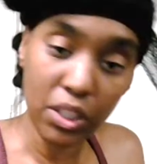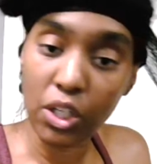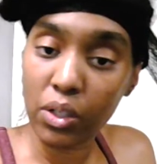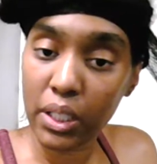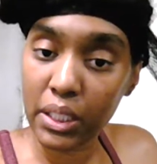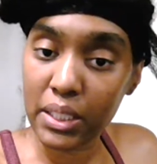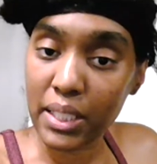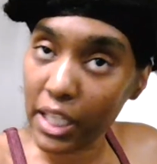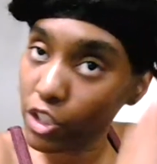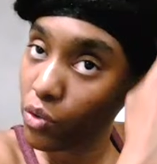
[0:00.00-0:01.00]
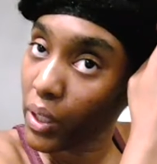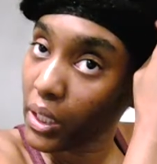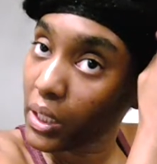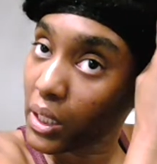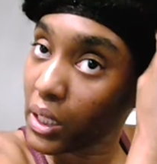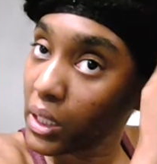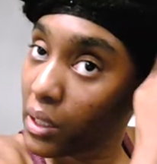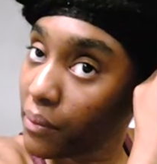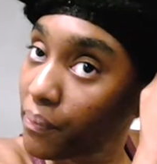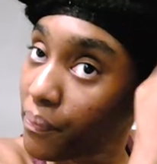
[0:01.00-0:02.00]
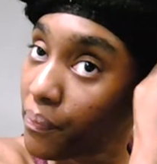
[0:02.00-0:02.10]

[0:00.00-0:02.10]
to go ahead and saturate it again.